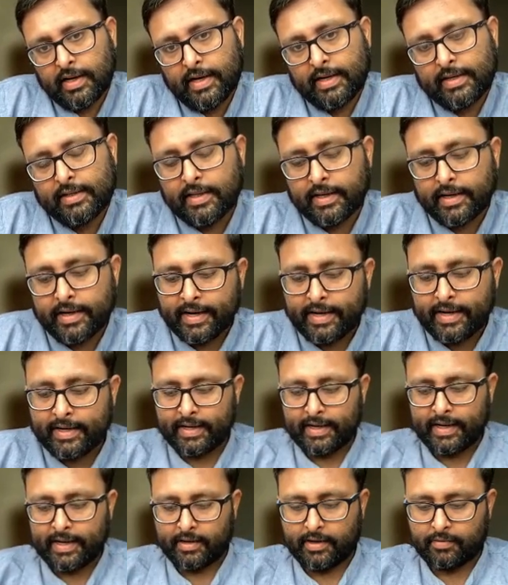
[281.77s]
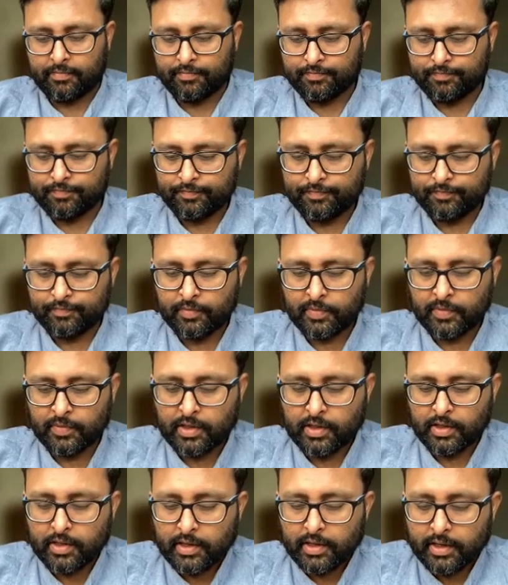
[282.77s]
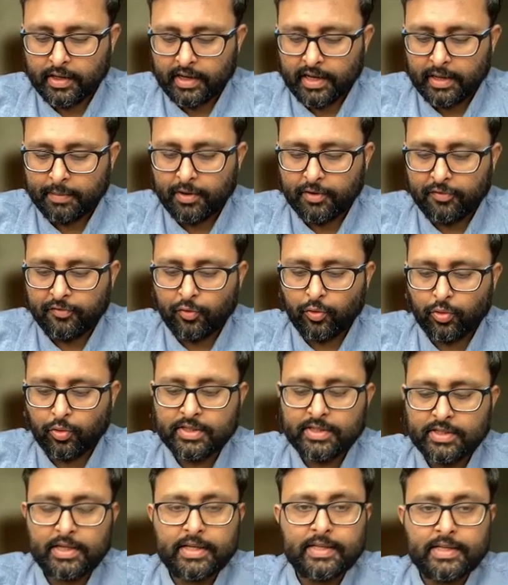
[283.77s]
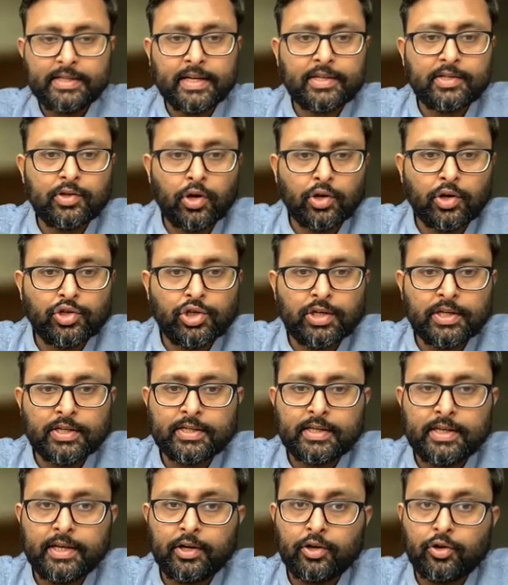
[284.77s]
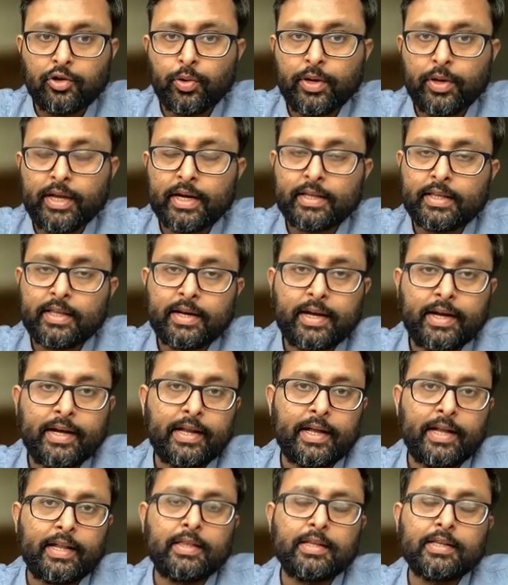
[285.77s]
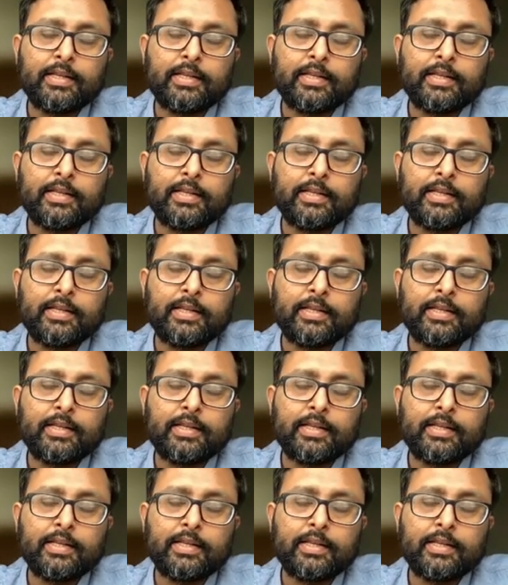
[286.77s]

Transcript: at the rate n. Labor force is exogenously growing at the rate n.